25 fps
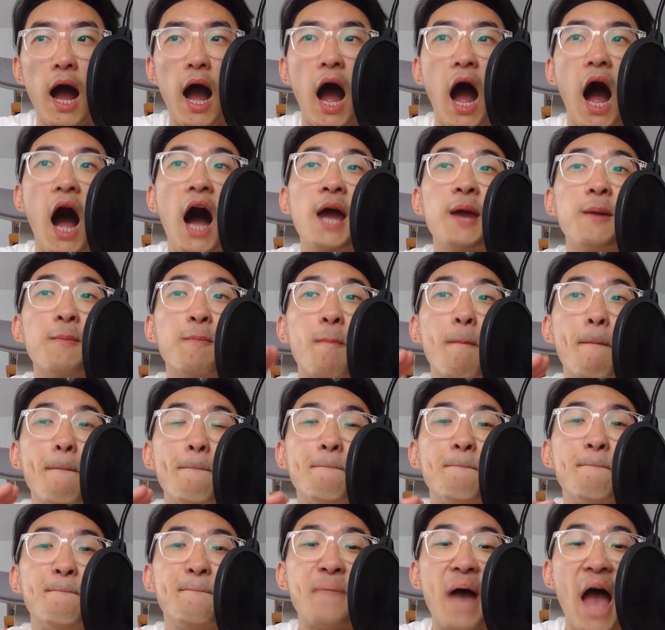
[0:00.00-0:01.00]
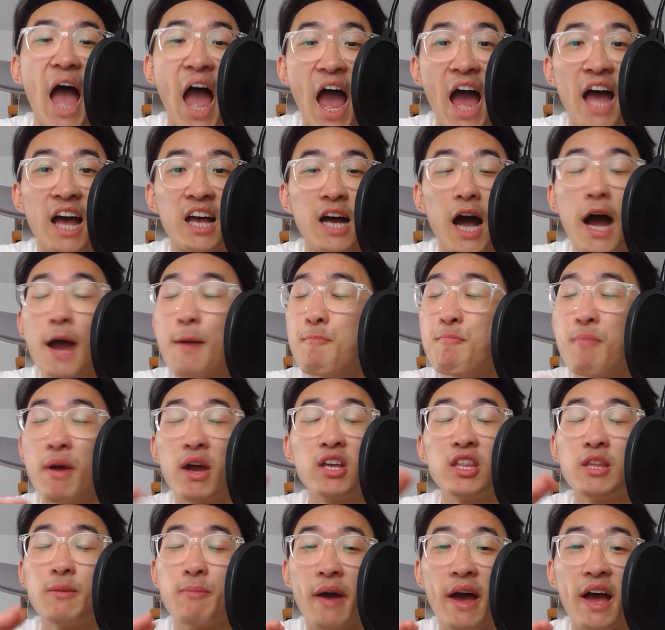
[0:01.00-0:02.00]
I
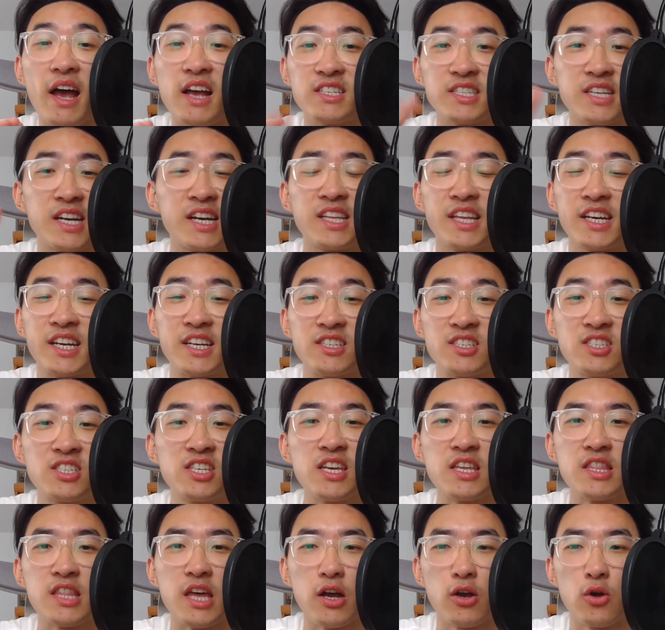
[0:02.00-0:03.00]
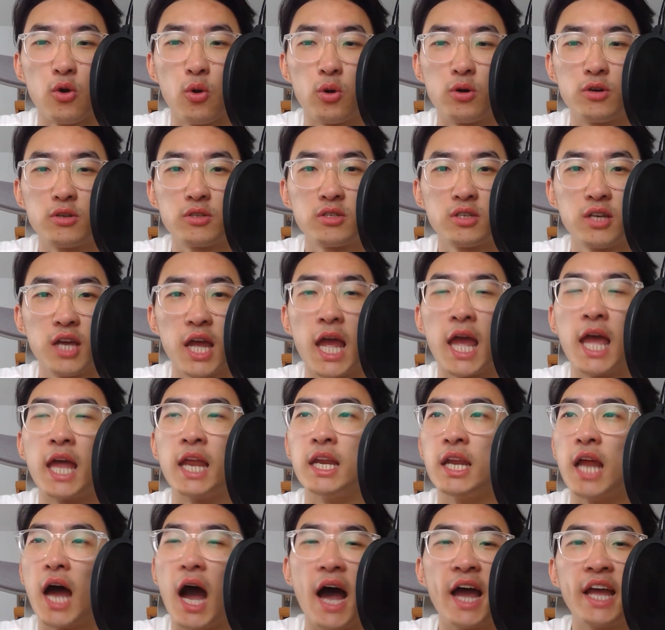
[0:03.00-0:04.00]
barely passed. I got like a C in that course.
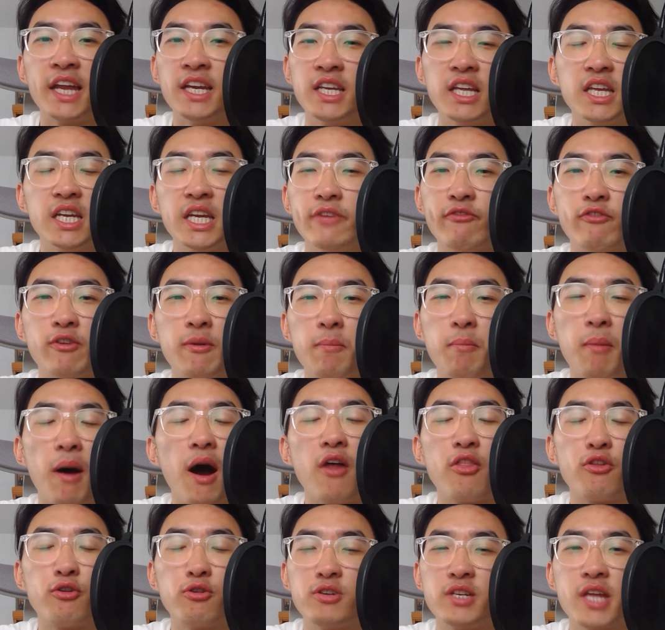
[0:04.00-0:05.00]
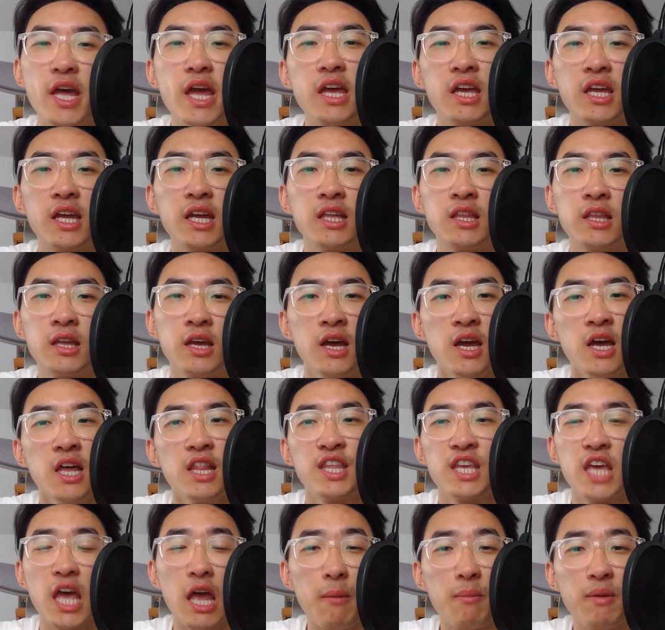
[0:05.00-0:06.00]
And I didn't even bother taking
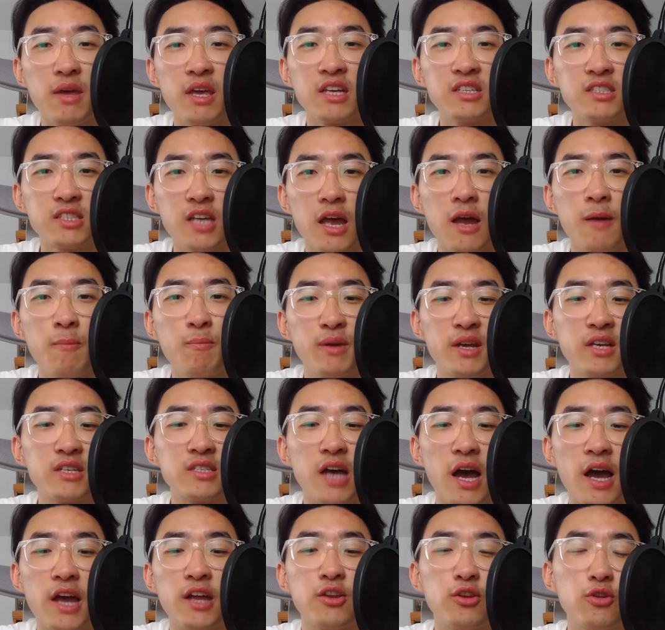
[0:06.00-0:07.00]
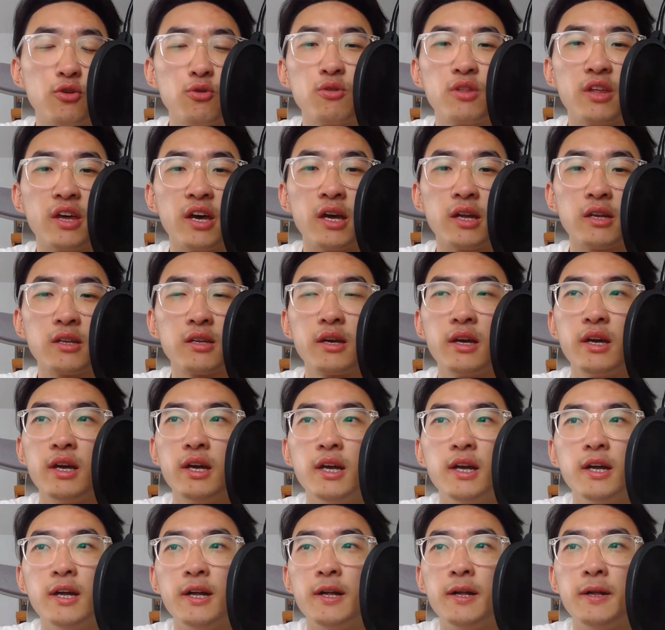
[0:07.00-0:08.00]
the AP exam because I knew that
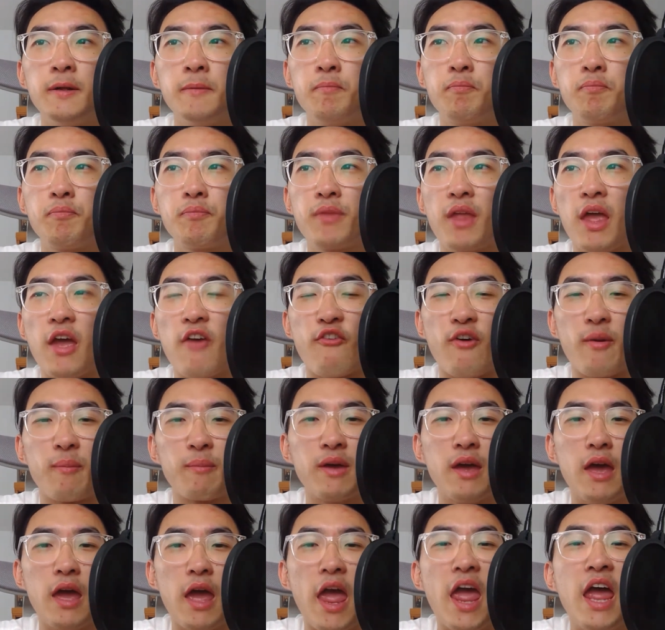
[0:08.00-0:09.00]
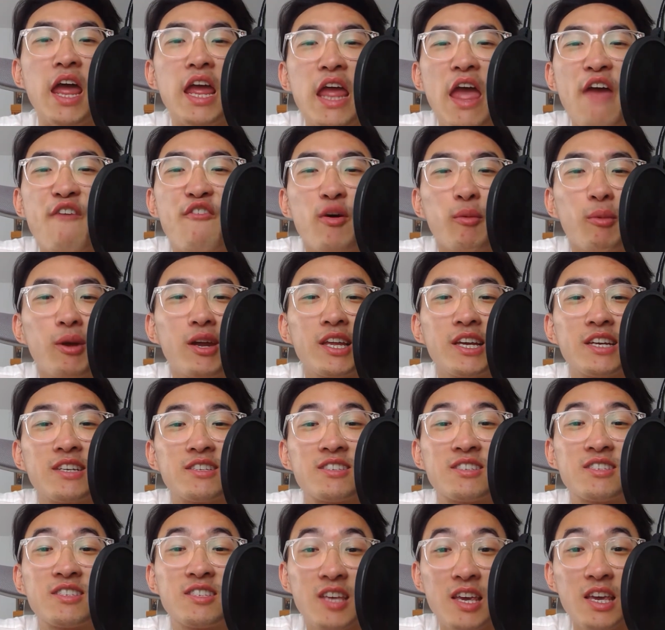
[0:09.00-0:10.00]
if I'm getting a
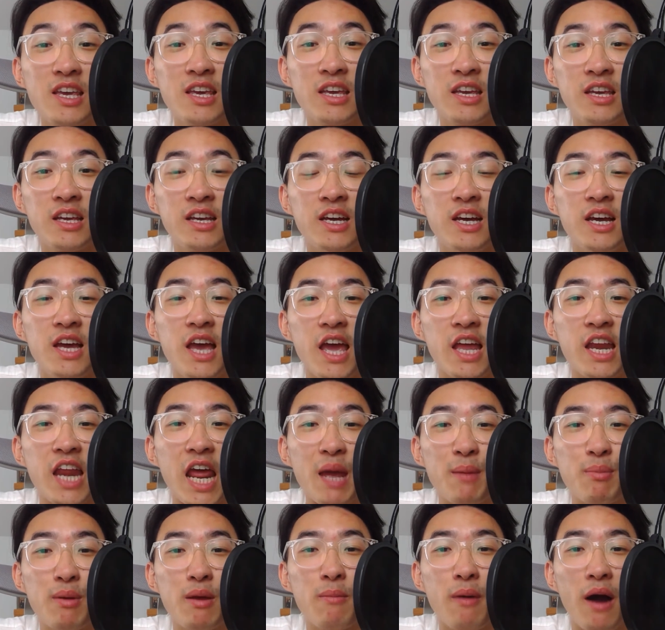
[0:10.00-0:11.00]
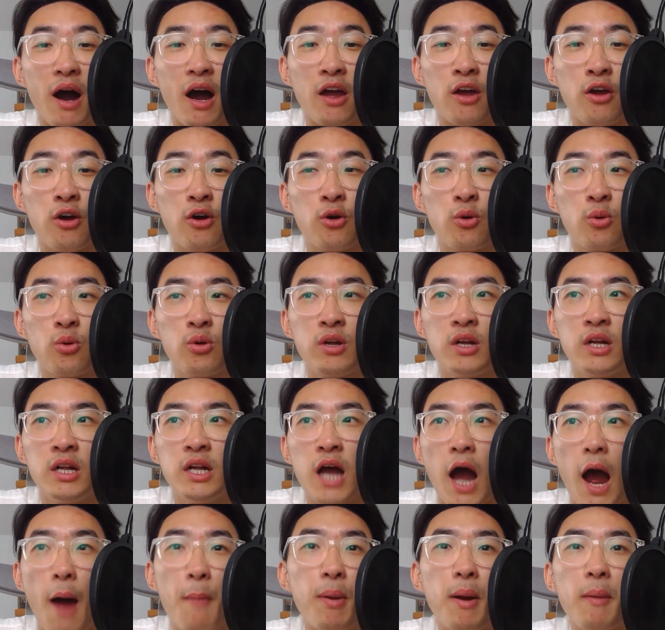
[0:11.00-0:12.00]
C in AP Bio,
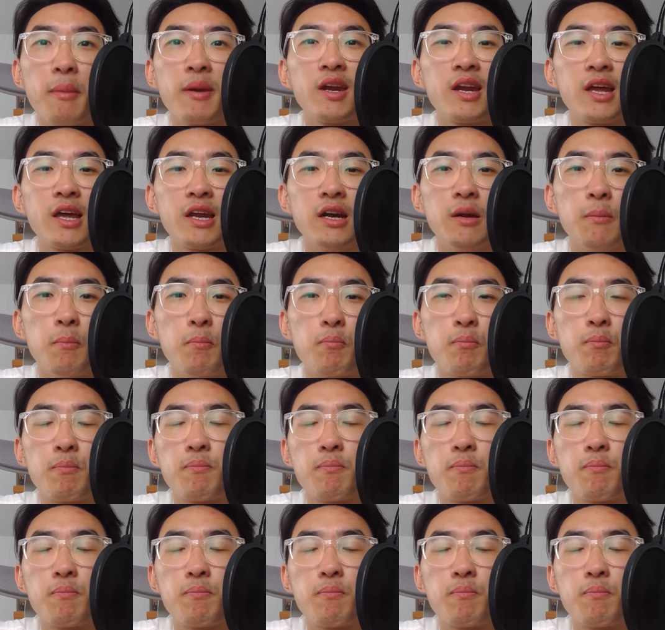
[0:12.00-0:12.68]
I'm probably gonna get a